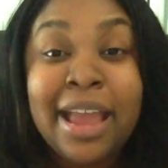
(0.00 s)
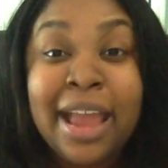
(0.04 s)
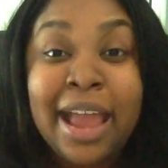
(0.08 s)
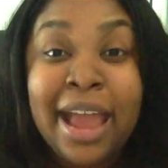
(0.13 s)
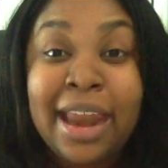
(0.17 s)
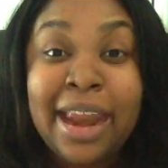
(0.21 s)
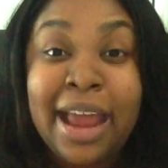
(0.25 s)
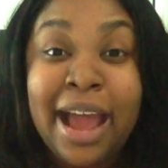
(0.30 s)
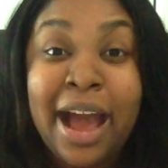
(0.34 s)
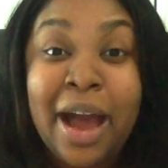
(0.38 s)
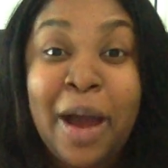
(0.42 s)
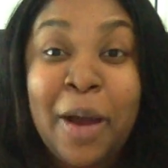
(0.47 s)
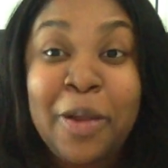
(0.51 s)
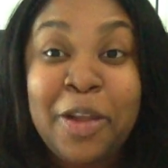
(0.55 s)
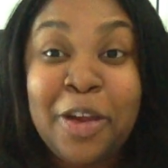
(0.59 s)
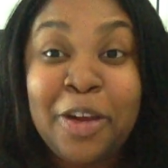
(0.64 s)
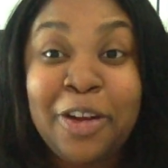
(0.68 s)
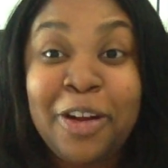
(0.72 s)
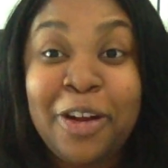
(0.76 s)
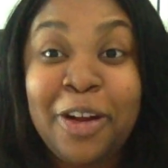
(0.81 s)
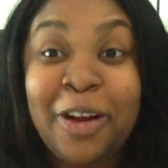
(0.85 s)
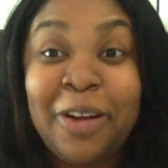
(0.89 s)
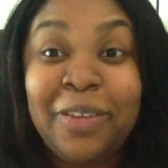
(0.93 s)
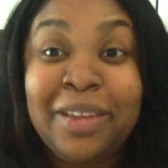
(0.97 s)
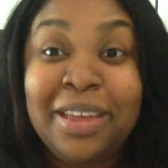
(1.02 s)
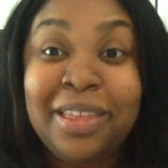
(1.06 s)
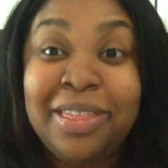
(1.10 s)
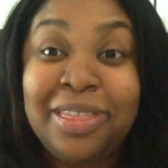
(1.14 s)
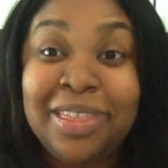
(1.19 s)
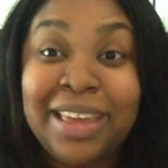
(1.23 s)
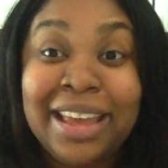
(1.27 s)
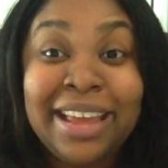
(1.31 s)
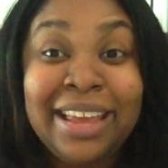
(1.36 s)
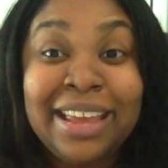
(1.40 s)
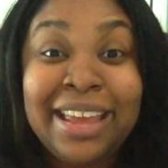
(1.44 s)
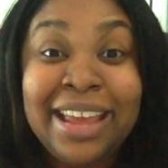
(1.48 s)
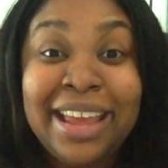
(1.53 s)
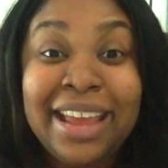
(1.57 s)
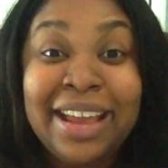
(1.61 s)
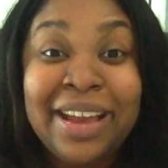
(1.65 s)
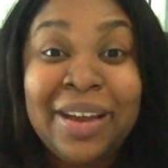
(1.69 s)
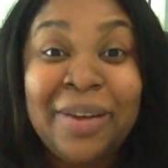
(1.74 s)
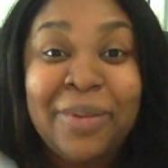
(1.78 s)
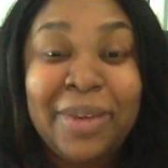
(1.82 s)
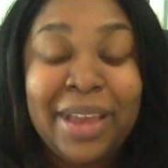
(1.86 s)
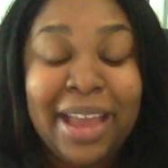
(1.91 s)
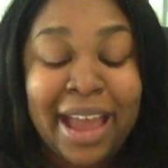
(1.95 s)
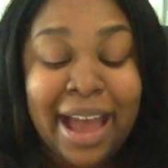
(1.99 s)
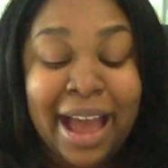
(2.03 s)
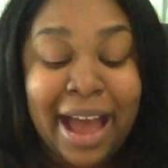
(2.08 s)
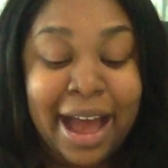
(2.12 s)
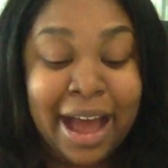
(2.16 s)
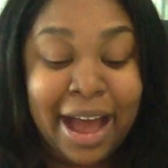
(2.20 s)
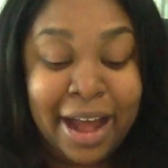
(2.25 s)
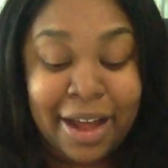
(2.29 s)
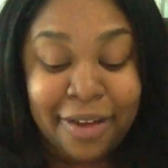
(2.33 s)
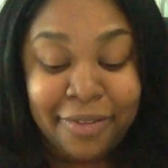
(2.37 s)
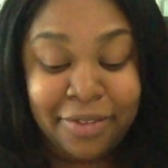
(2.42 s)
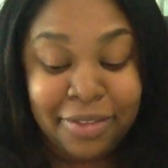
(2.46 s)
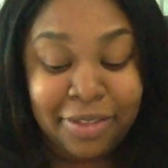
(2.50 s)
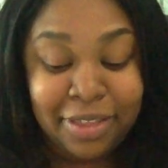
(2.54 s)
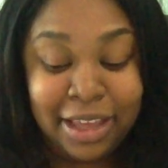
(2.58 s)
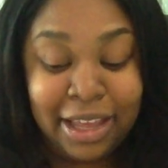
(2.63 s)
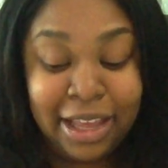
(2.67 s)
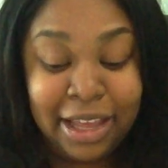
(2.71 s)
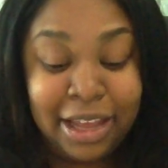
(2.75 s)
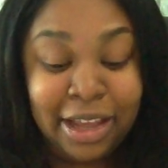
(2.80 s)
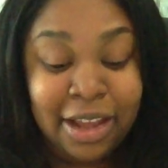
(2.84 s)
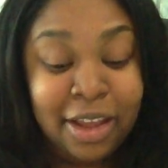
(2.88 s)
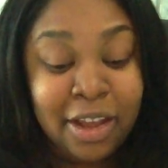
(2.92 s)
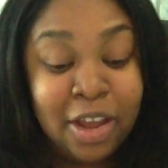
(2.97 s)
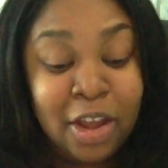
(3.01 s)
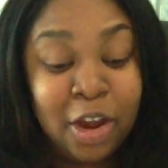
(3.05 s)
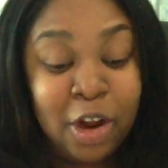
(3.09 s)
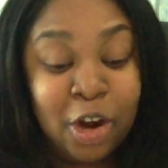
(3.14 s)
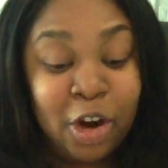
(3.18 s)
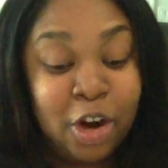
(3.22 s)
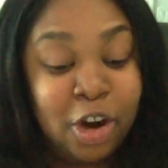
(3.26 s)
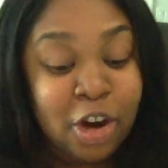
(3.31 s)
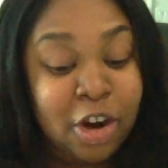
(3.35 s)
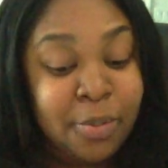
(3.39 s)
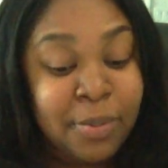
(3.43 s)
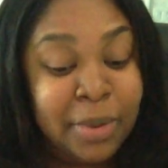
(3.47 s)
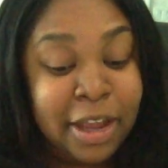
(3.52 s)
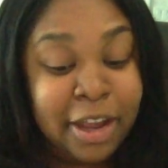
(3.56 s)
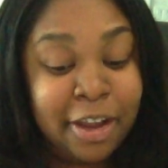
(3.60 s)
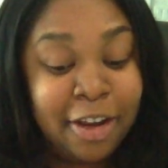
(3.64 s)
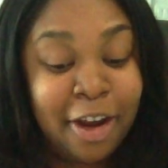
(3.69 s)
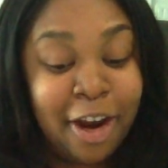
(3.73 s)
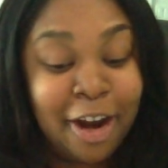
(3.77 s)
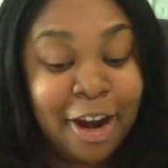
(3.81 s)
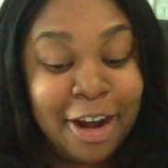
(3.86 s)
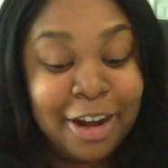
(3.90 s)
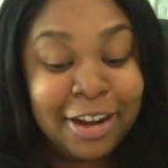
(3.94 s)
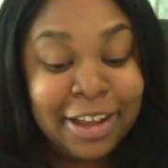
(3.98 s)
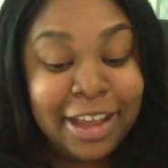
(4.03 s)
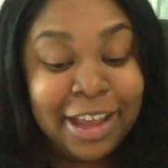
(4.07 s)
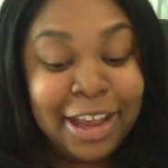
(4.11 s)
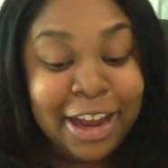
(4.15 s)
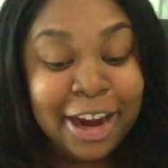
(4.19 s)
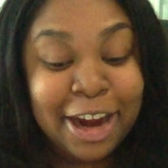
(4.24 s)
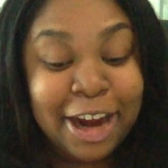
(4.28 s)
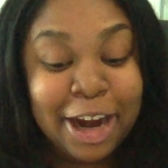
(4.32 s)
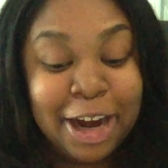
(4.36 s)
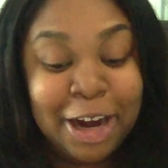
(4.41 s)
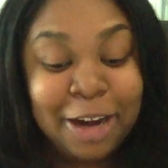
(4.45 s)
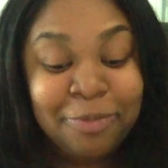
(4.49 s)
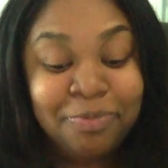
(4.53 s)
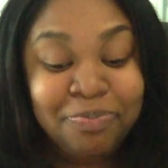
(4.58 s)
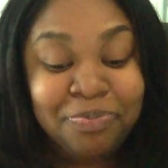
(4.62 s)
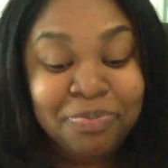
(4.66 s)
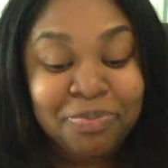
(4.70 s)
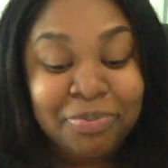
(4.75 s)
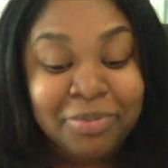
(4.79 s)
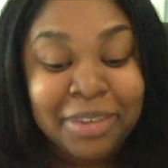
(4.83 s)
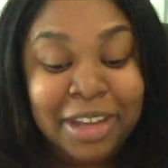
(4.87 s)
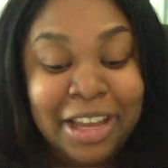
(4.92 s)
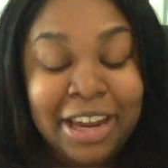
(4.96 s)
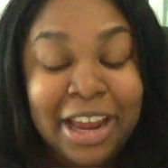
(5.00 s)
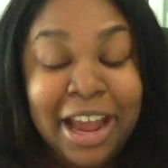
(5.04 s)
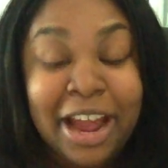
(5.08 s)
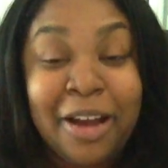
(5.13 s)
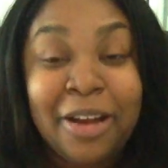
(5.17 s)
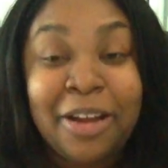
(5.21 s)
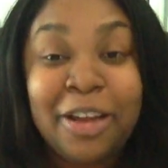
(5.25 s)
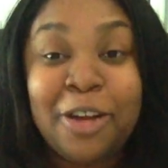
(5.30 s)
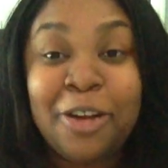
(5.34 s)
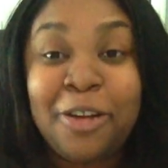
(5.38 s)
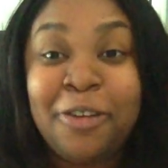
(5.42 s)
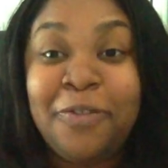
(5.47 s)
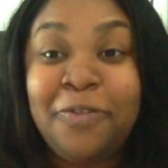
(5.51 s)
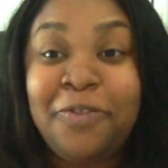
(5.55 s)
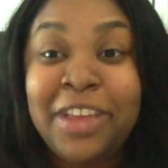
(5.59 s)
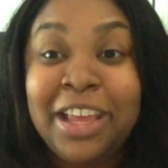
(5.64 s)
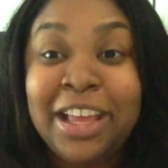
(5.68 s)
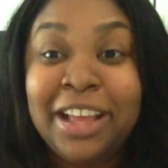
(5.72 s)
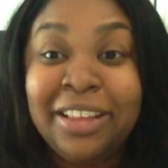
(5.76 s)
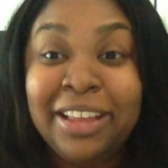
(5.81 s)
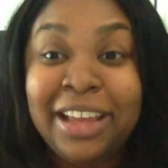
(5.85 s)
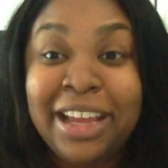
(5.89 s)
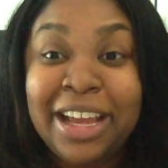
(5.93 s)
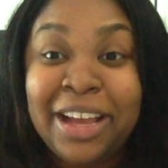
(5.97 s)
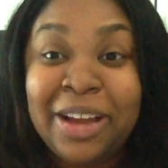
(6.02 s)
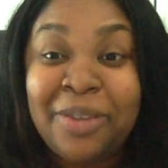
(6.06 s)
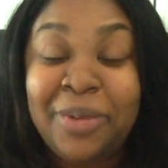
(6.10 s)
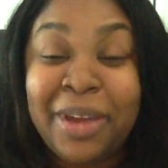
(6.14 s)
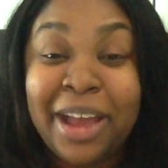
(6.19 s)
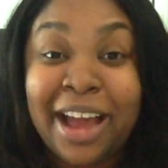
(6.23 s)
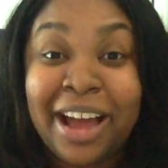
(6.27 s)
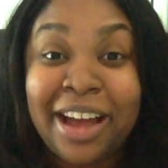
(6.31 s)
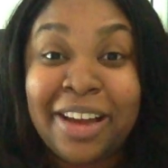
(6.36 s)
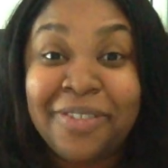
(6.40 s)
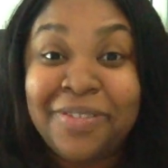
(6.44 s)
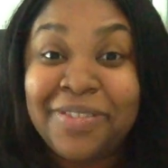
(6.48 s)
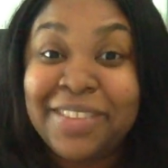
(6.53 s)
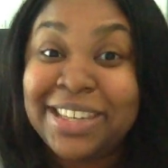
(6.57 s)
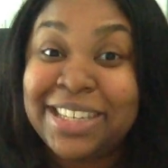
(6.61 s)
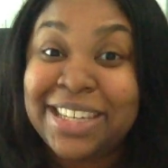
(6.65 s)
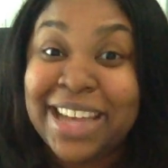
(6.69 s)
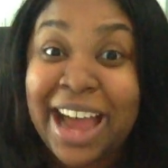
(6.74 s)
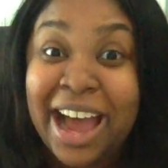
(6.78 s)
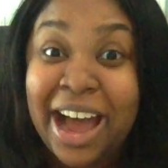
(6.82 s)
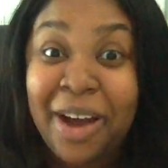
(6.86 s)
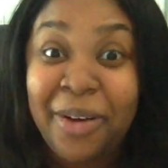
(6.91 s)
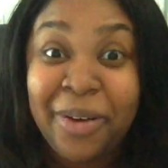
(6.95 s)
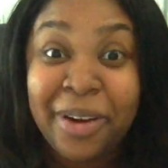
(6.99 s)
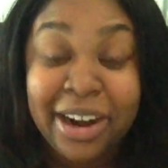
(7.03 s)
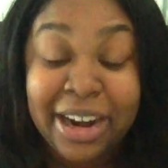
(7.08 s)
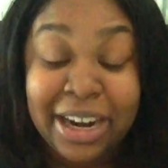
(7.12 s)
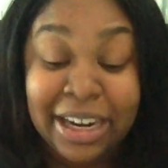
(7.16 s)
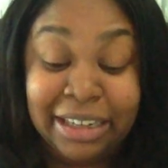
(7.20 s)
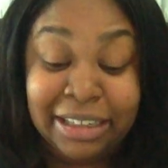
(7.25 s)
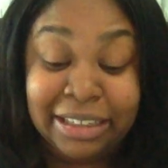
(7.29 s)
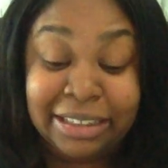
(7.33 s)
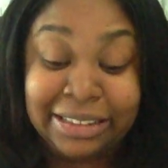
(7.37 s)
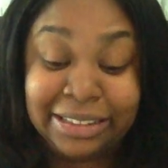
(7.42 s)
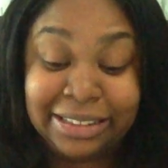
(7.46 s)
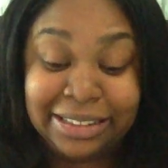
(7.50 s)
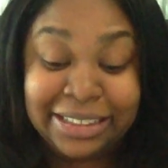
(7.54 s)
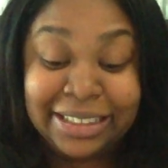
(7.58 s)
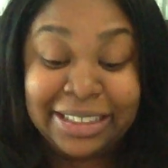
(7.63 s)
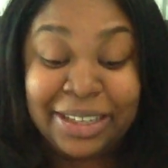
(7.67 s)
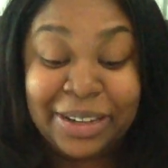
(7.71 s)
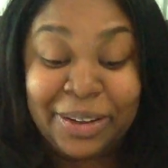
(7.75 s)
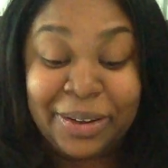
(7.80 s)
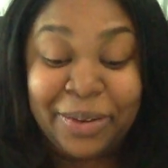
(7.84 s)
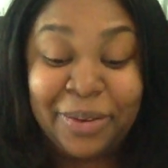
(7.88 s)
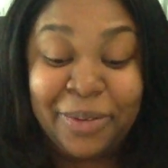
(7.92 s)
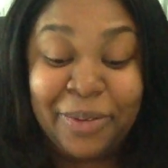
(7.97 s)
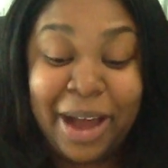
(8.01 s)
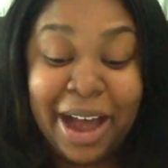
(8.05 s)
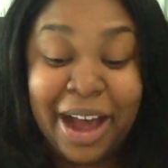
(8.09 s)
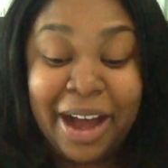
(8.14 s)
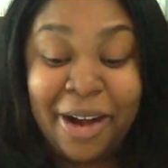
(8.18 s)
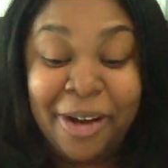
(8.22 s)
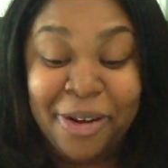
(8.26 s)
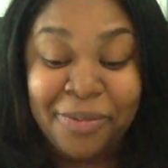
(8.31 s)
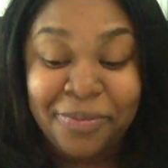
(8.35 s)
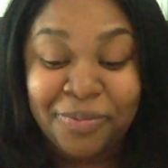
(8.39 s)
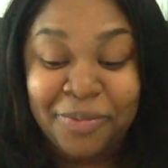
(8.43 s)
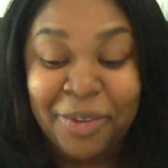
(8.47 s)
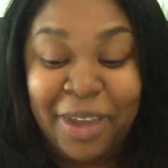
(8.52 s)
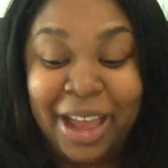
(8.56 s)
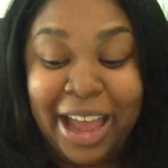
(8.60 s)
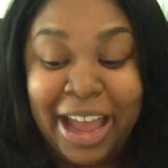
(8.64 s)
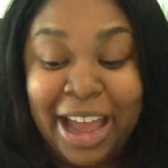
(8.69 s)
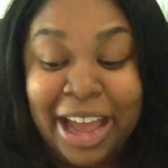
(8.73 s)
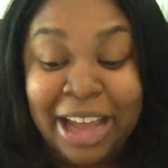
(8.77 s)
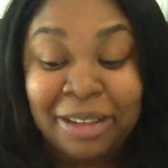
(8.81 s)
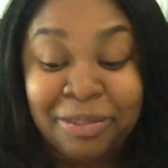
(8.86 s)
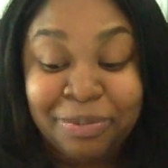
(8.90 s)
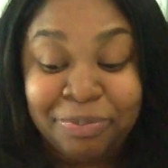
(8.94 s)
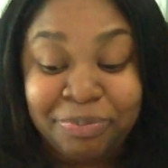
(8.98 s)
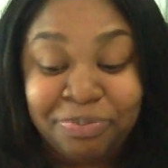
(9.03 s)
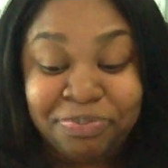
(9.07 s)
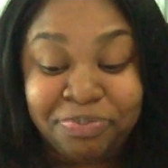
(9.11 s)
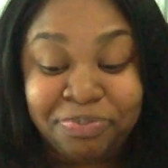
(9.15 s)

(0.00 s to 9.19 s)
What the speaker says: And how you're currently thinking, we have the Hermit card here, and how you're feeling, we have the Tower. Wow, okay.